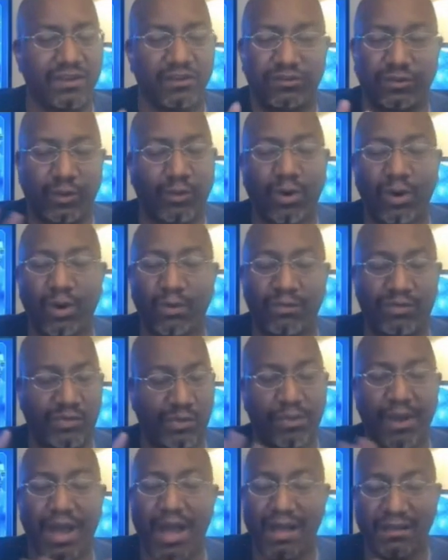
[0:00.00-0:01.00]

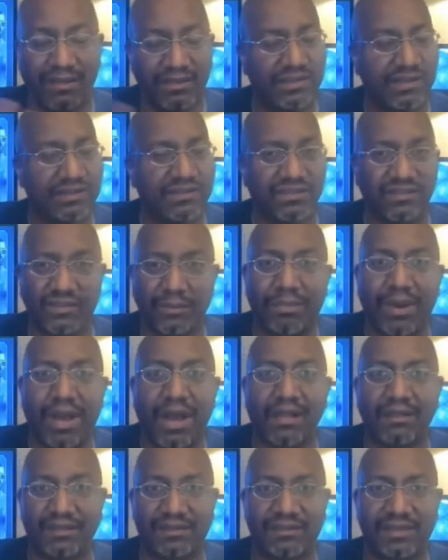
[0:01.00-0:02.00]
The politics is the
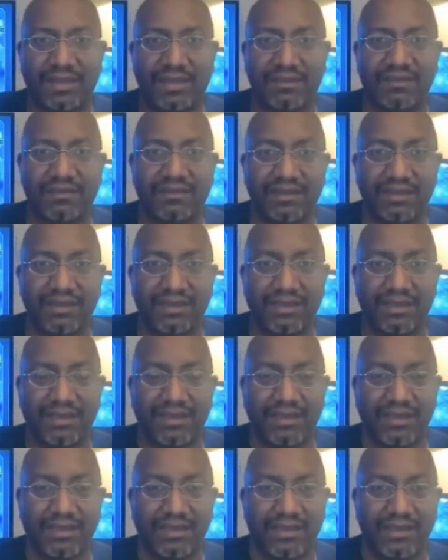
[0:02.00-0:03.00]
politics,
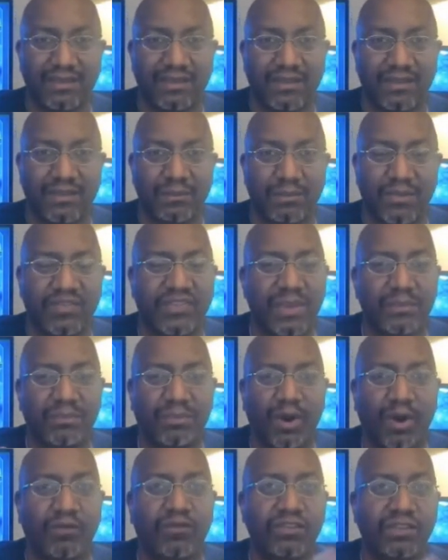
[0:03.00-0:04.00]
but they
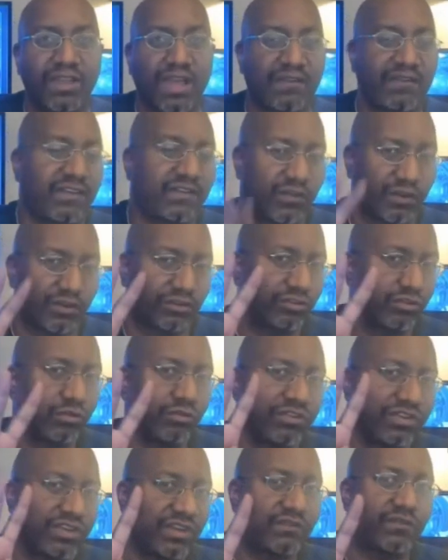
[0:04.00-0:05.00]
both love it for
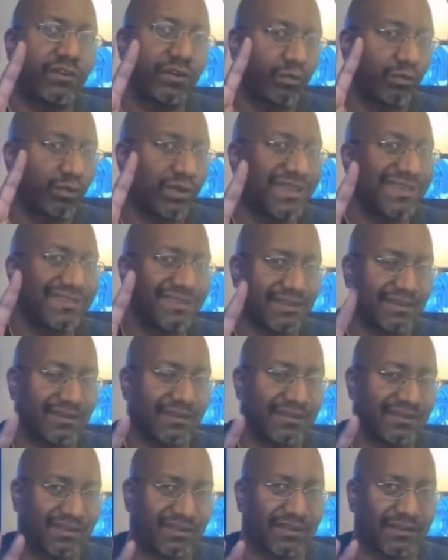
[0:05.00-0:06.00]
two different
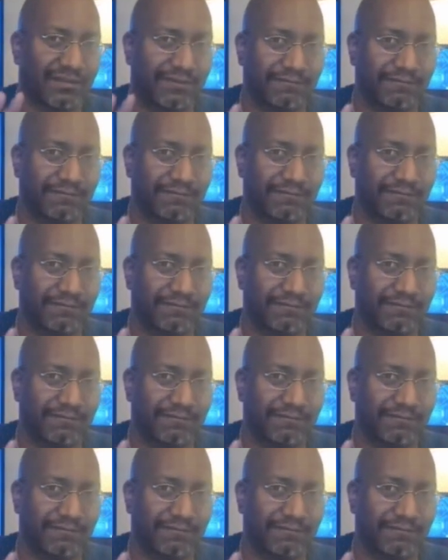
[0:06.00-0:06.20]
reasons.